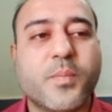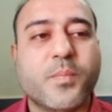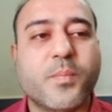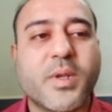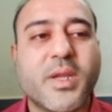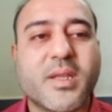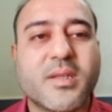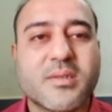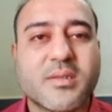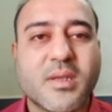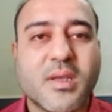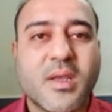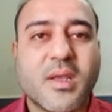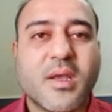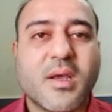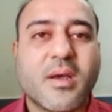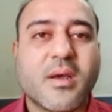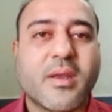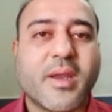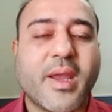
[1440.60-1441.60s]
place,
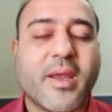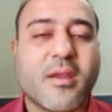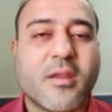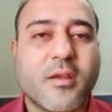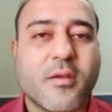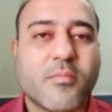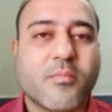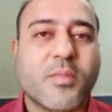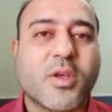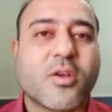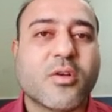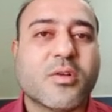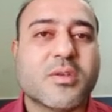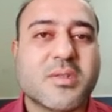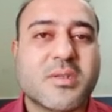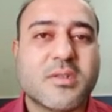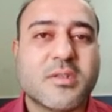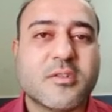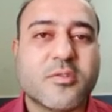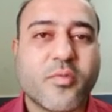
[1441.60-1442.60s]
right? Because
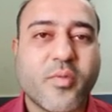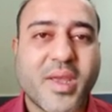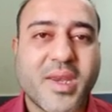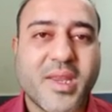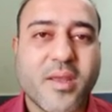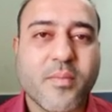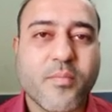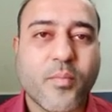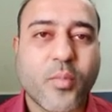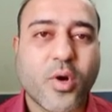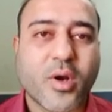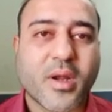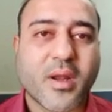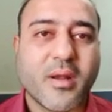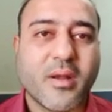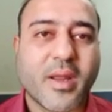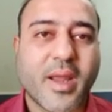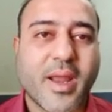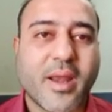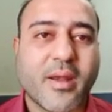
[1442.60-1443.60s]
it is very
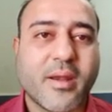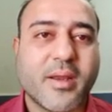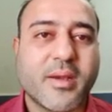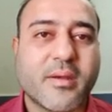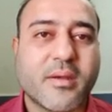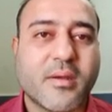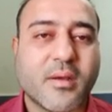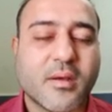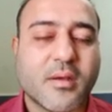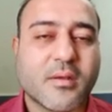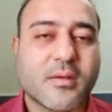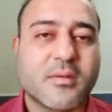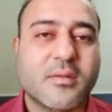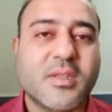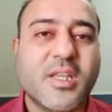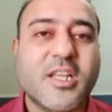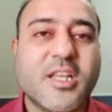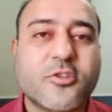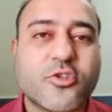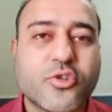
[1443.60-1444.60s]
important and it
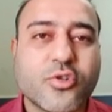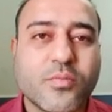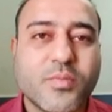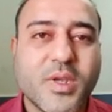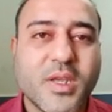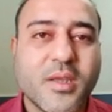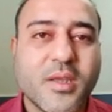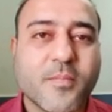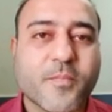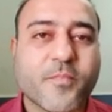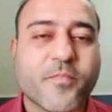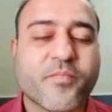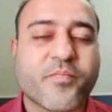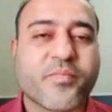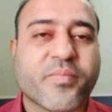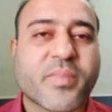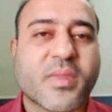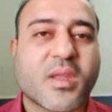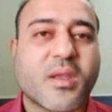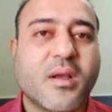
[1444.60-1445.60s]
needs to
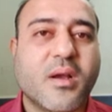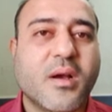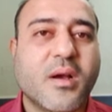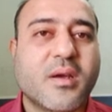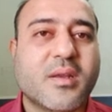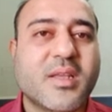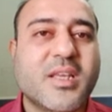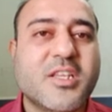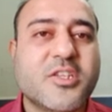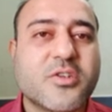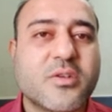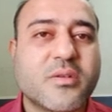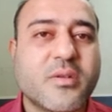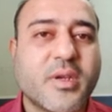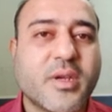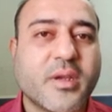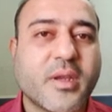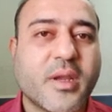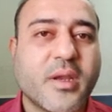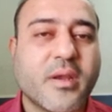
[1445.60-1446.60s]
be
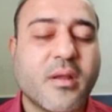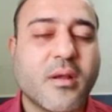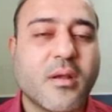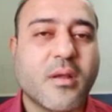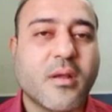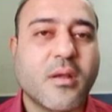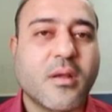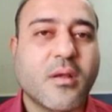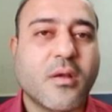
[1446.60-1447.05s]
regenerated